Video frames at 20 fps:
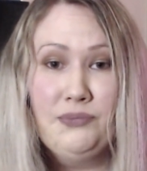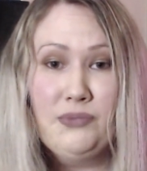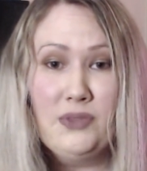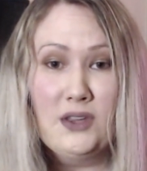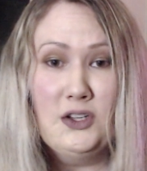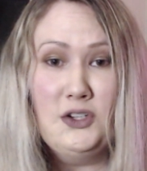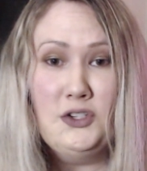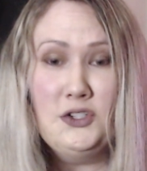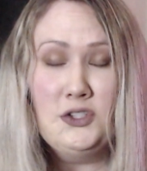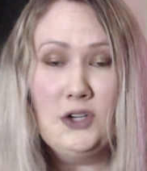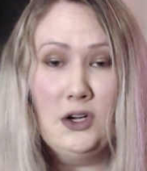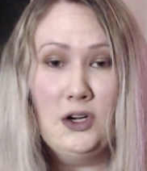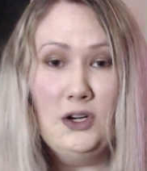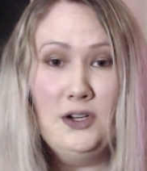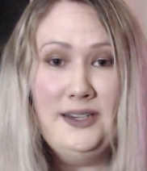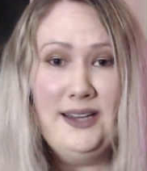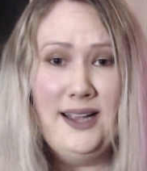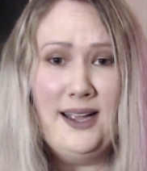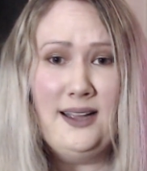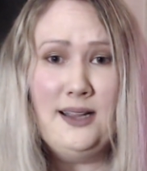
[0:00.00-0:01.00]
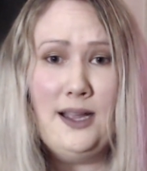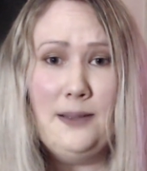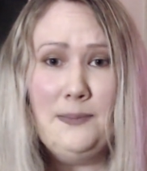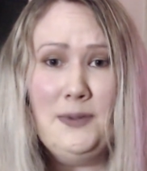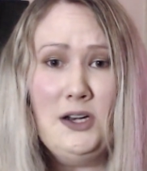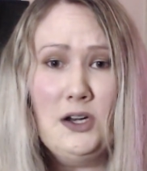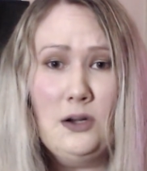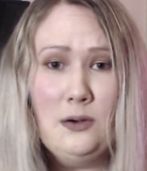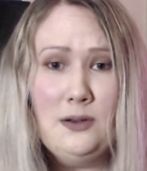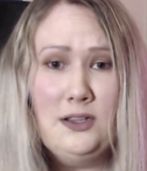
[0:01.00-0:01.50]
So yeah, let me
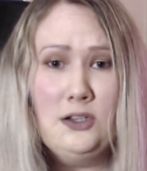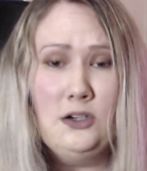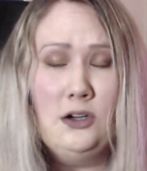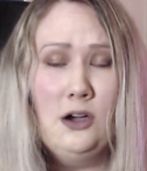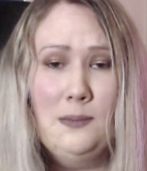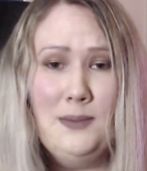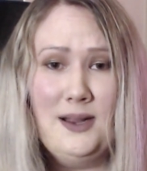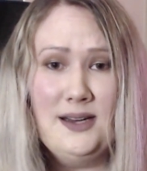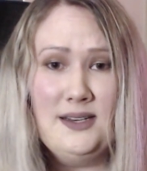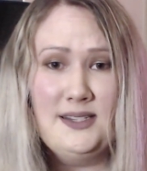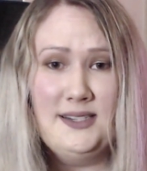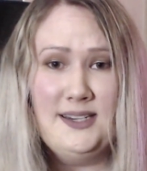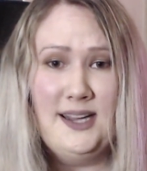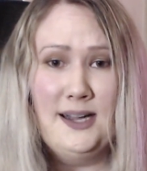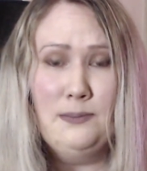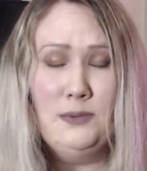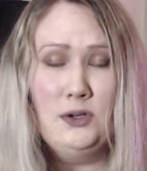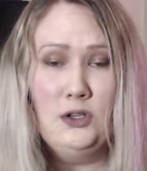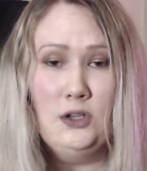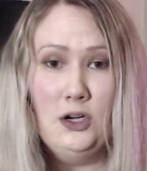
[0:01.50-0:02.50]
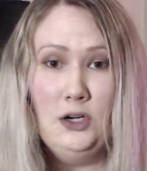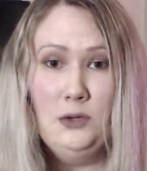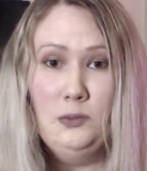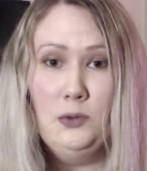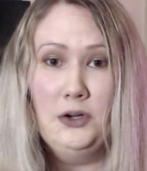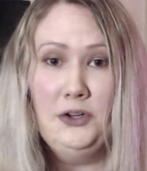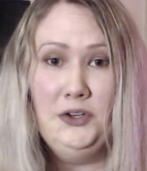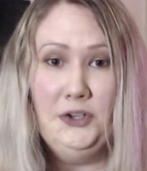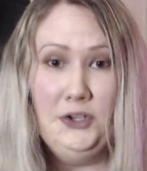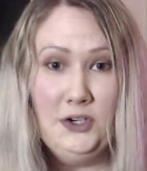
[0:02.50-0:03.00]
know in the comments down below
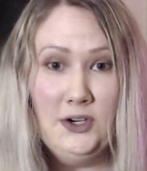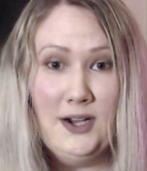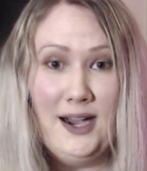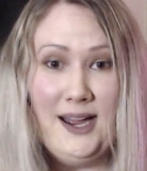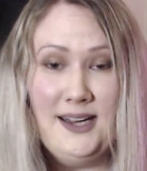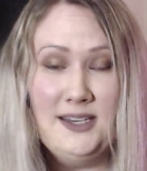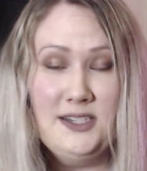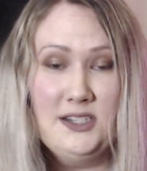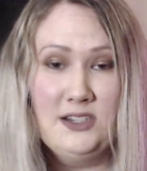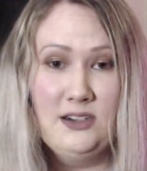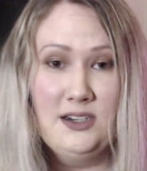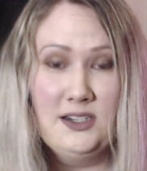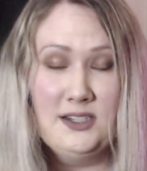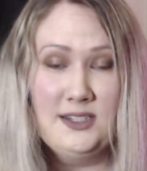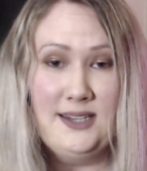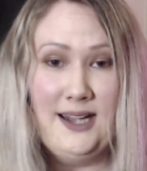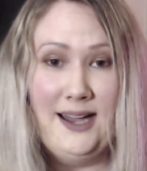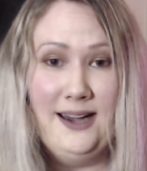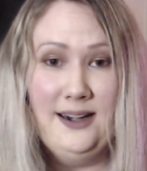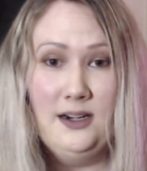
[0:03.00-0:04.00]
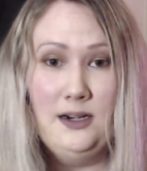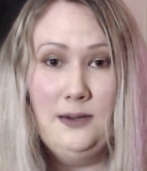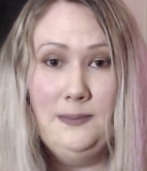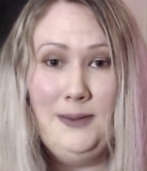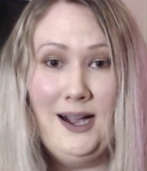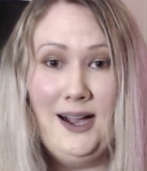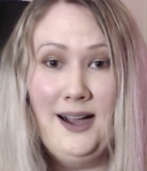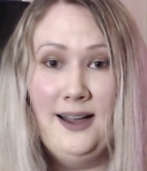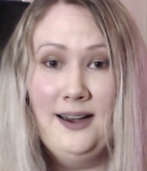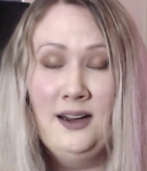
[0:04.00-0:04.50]
what you guys are excited
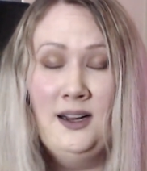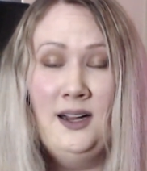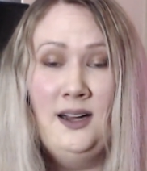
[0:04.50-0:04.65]
about.